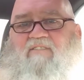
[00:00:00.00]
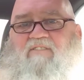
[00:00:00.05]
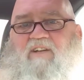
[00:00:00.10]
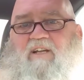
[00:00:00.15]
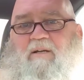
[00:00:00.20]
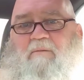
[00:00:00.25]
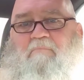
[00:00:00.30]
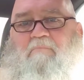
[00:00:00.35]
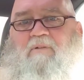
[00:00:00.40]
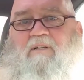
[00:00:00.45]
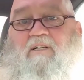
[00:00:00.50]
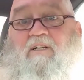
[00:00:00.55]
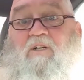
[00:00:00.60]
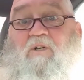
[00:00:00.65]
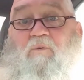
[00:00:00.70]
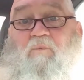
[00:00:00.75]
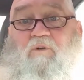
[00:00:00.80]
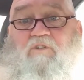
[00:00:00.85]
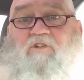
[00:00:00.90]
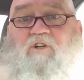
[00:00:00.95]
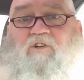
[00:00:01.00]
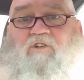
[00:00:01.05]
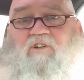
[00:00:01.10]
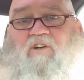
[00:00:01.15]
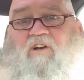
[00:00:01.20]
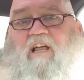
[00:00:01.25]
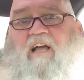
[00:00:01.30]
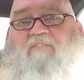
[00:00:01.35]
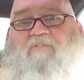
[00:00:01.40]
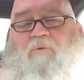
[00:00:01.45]
of him. We'll turn
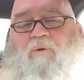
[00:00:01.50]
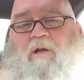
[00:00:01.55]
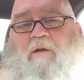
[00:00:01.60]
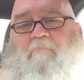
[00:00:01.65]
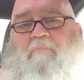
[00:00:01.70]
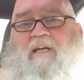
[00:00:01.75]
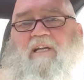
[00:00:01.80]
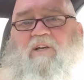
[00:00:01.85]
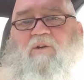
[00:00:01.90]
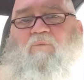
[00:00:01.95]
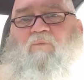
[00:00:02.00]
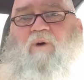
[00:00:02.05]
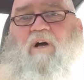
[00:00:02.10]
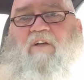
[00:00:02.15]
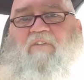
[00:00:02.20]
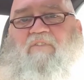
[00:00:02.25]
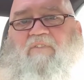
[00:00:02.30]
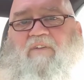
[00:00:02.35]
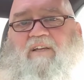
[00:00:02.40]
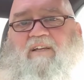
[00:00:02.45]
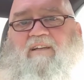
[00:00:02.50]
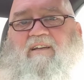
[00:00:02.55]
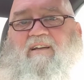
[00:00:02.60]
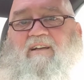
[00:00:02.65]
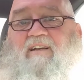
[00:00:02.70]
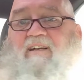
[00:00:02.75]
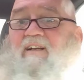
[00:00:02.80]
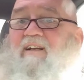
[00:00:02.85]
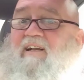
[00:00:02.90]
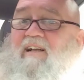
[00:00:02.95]
your life around and make you wealthy.
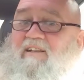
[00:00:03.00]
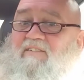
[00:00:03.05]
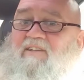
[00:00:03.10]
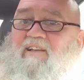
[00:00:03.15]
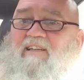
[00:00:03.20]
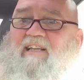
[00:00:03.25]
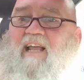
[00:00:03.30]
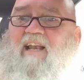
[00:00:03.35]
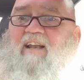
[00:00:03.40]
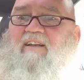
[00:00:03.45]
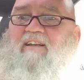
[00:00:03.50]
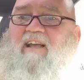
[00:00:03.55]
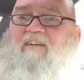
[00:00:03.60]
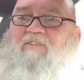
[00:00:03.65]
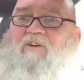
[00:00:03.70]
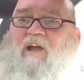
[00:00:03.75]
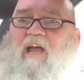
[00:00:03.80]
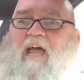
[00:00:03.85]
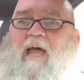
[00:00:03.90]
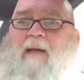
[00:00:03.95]
I said, that'll never